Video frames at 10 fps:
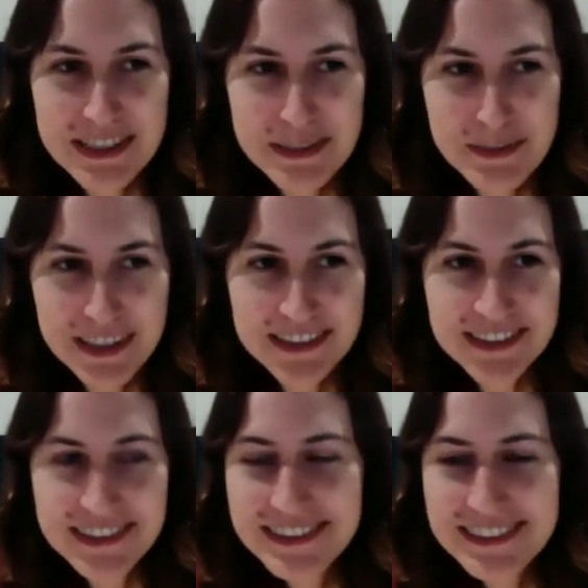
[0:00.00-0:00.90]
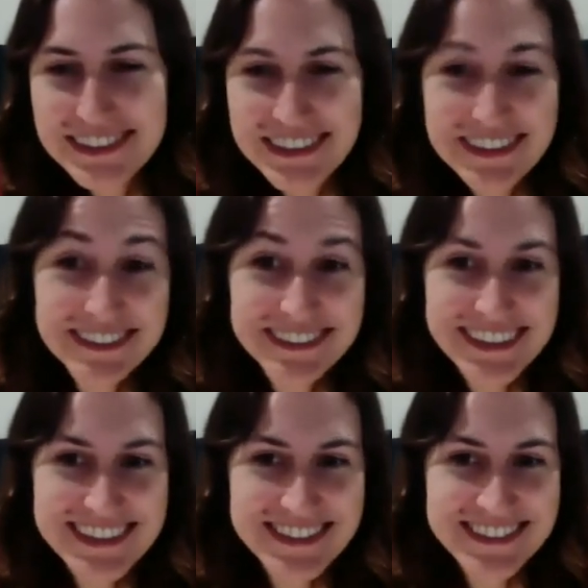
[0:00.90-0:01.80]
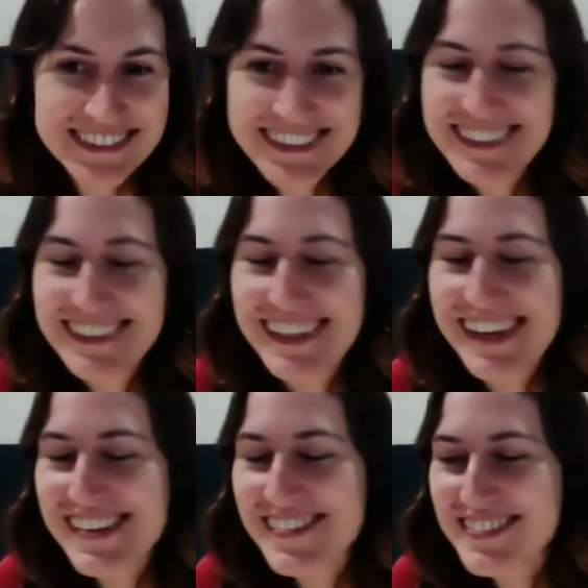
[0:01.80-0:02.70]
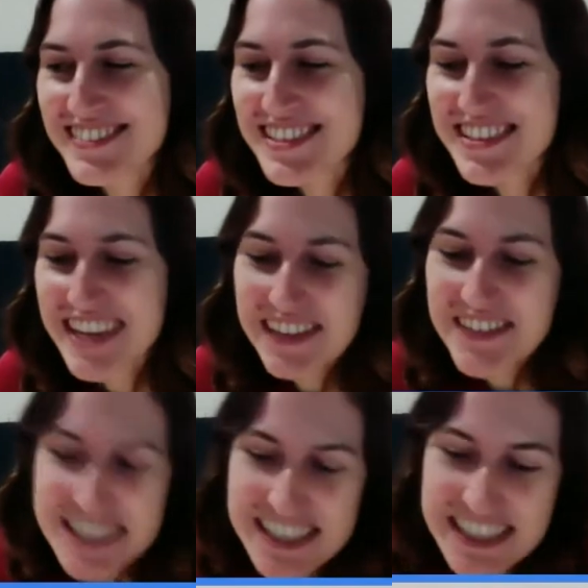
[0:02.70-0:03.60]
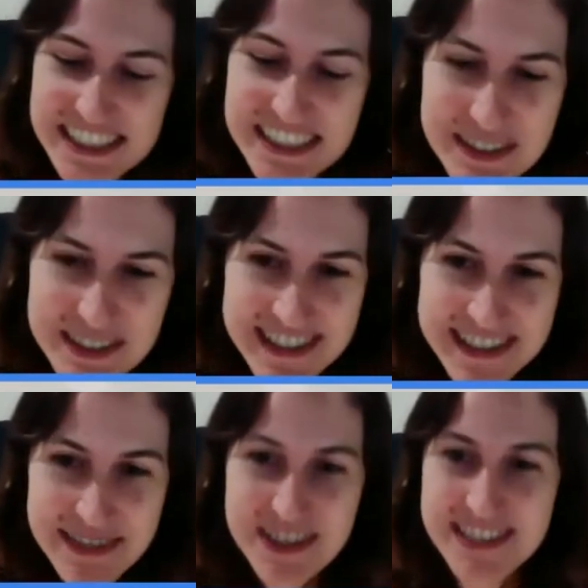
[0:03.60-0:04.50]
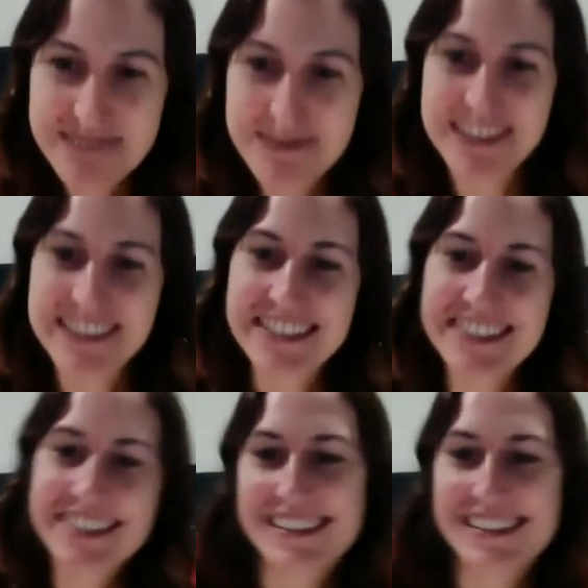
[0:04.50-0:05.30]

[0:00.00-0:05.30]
Black hole. So that's cool. So yeah, we're just gonna watch it fall in.